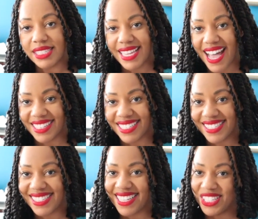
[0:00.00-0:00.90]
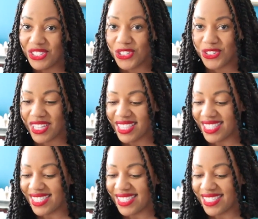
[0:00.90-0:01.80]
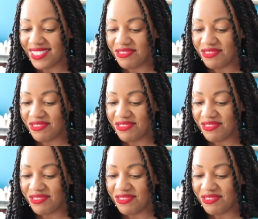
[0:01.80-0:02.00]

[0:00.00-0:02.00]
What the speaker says: talents, and strengths.